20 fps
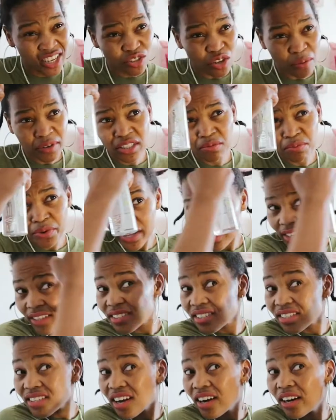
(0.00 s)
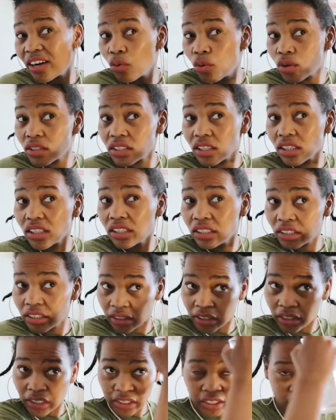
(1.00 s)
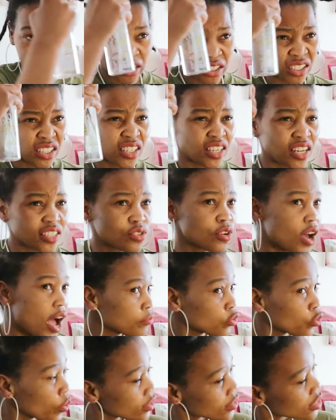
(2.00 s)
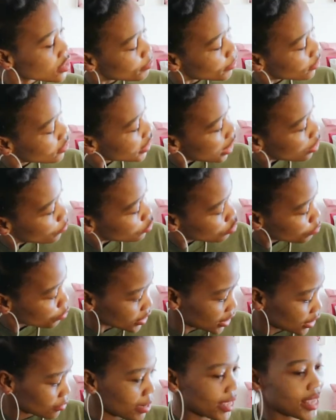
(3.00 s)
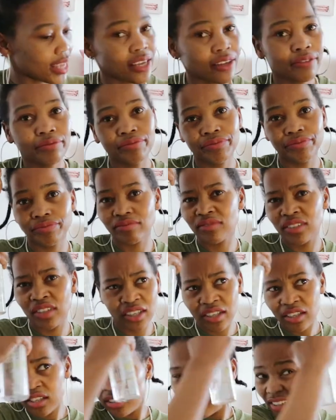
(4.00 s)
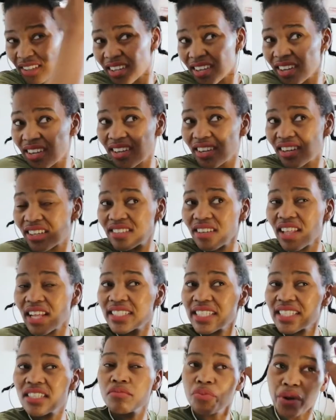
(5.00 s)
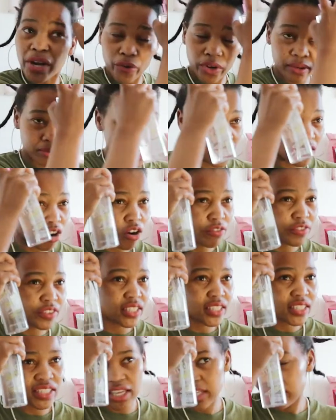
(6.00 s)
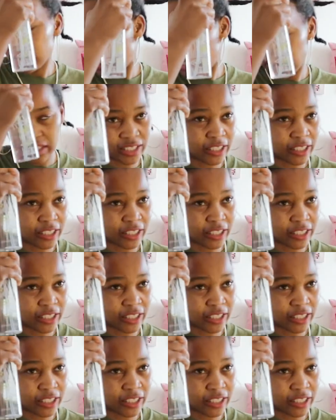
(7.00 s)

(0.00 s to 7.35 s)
so i'm gonna spray this uh, water so i'm doing this because i want to protect my hair so that it doesn't break when i'm taking off these things